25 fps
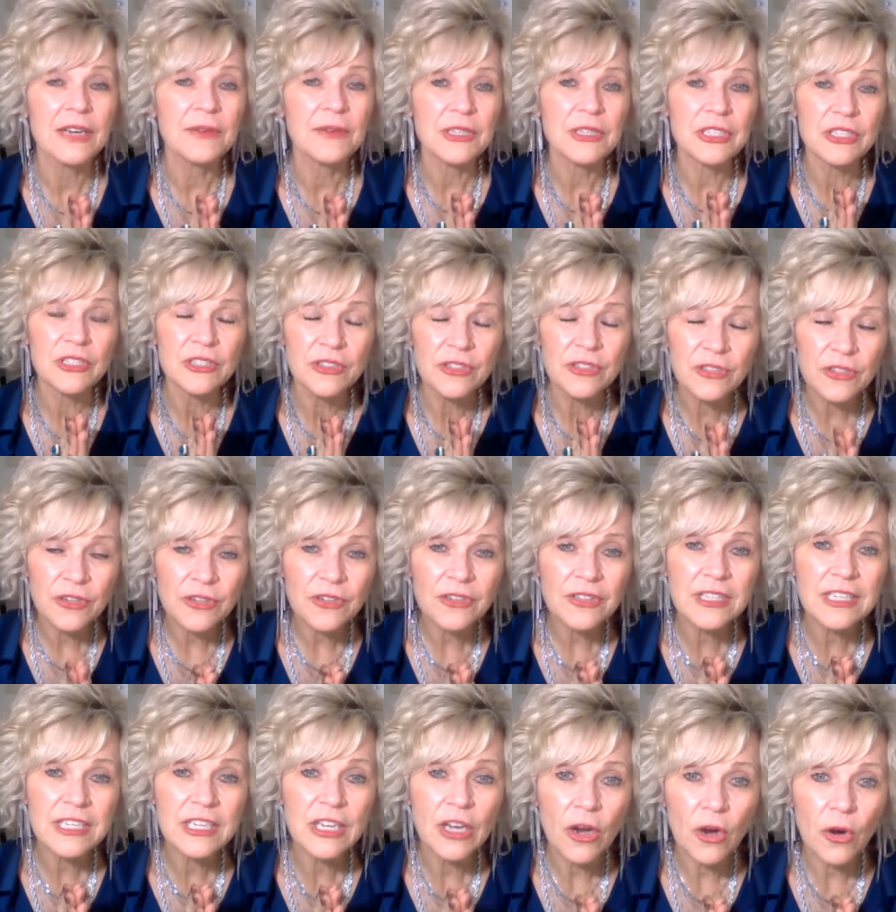and we
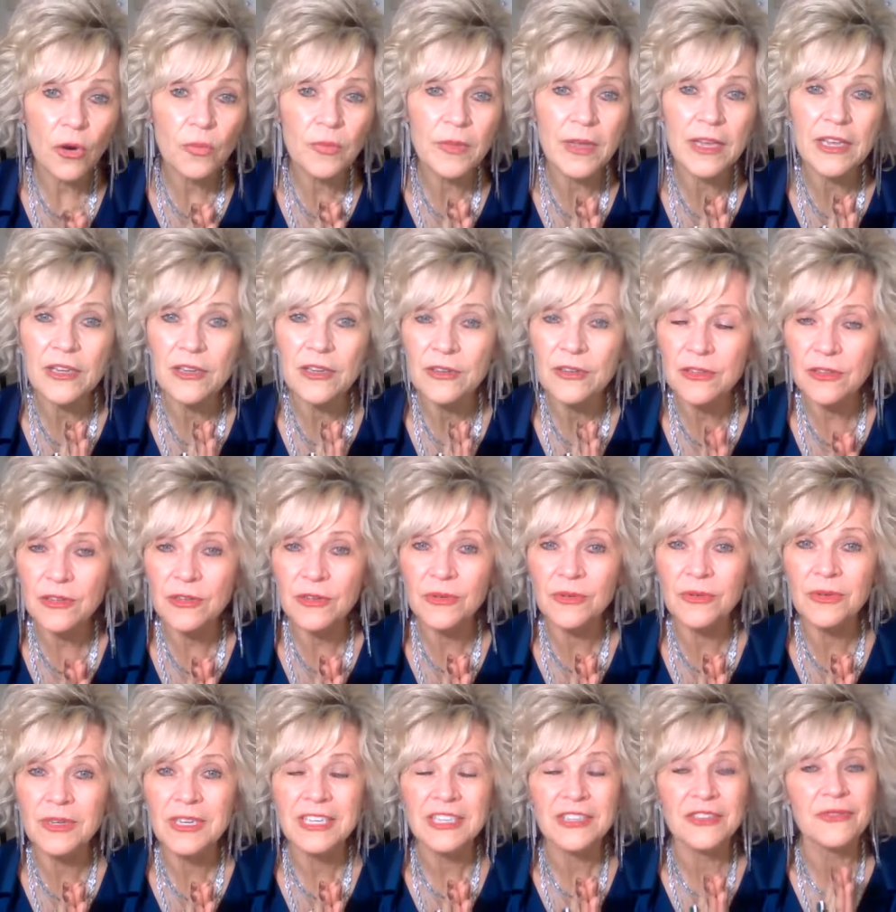certainly hope that you
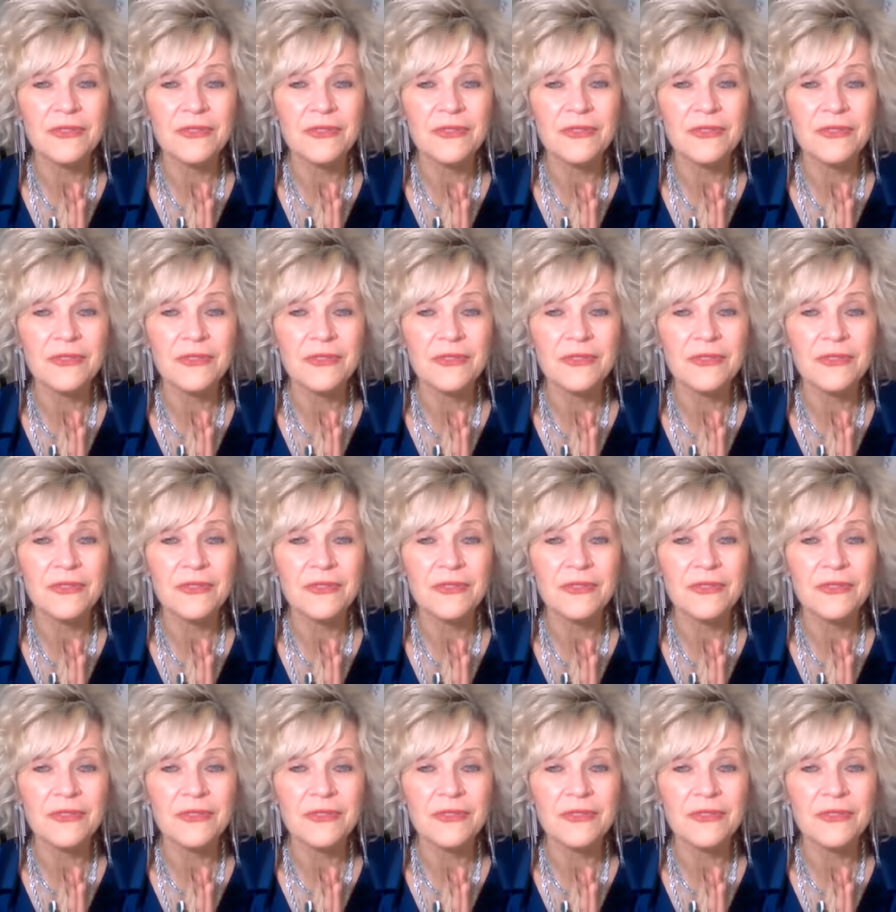do.